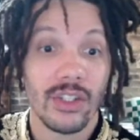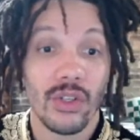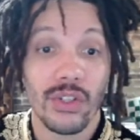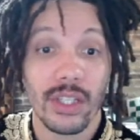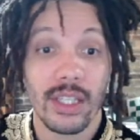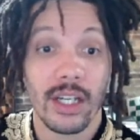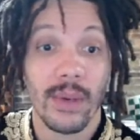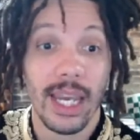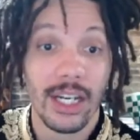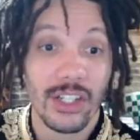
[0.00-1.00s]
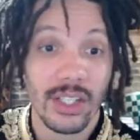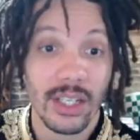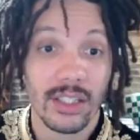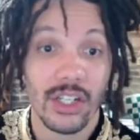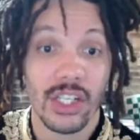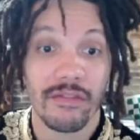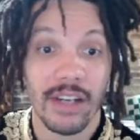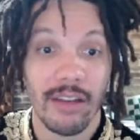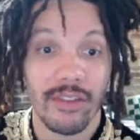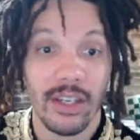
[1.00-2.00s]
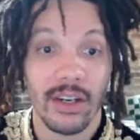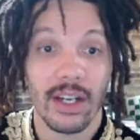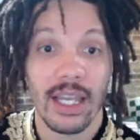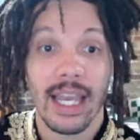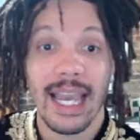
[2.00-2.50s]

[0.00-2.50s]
And usually they go h6 and g5 here.